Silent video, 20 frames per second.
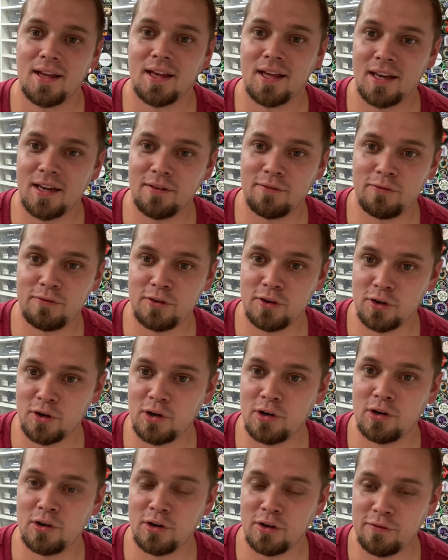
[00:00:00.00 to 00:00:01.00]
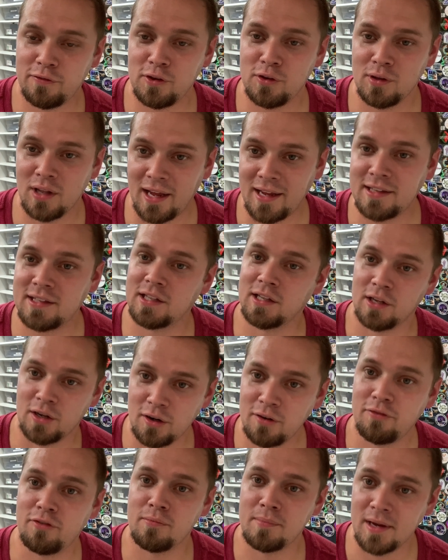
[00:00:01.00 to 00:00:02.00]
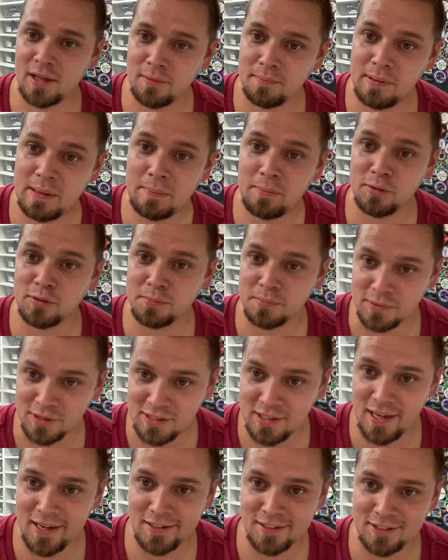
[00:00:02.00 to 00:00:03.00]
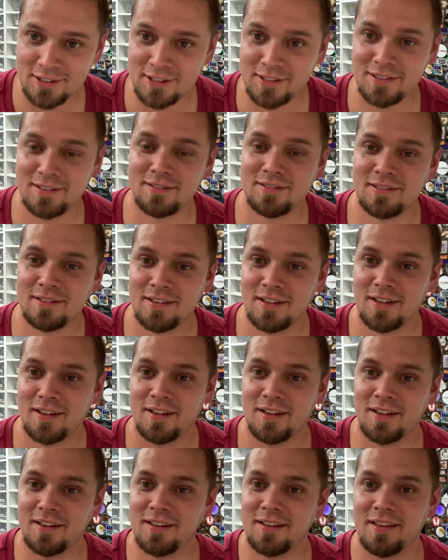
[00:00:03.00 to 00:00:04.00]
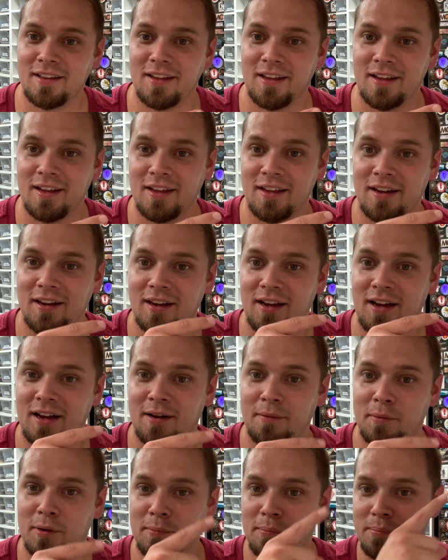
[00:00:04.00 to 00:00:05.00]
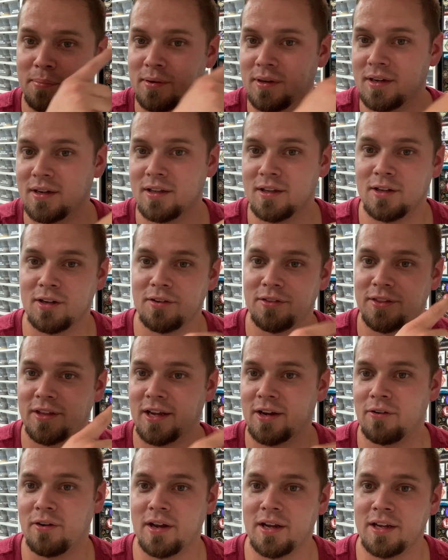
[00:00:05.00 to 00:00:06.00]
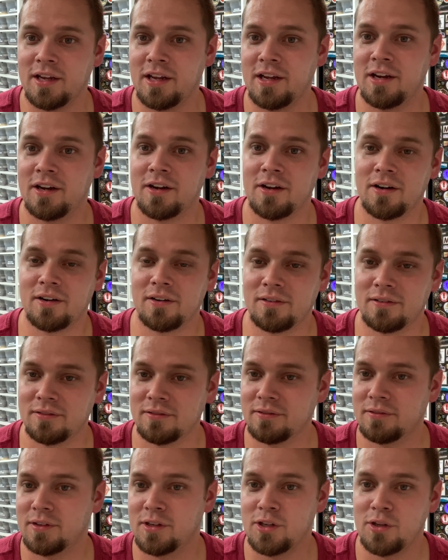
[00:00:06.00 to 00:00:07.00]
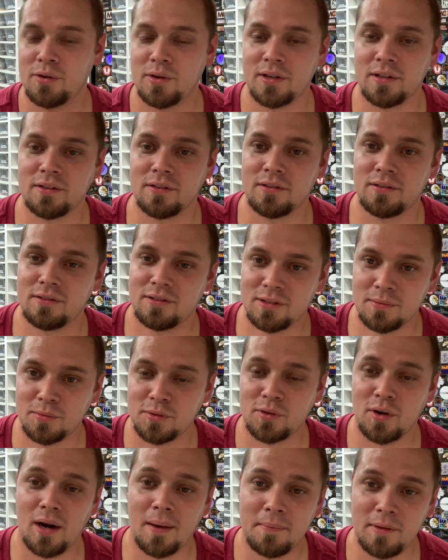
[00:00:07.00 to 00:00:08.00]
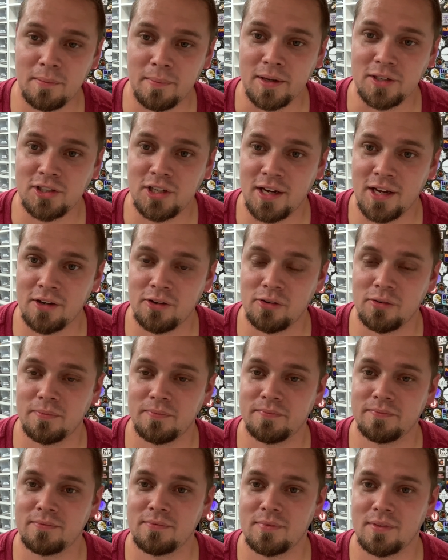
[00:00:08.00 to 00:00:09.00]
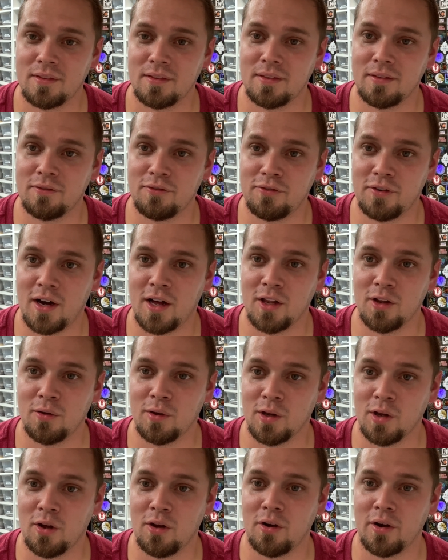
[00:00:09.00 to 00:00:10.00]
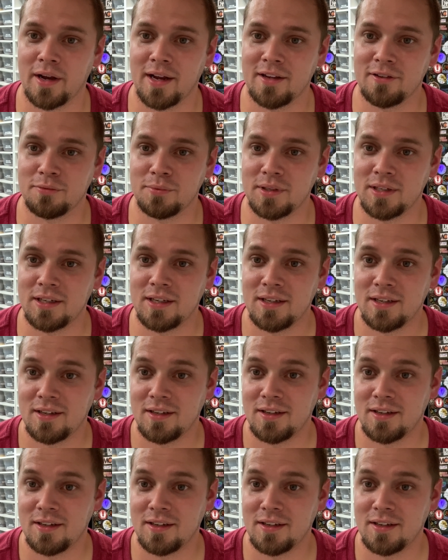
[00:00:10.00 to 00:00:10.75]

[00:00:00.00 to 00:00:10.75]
And if you're if you like to learn from other people's mistakes, then I'm gonna put a little thing right here where you can subscribe to my channel and follow along as we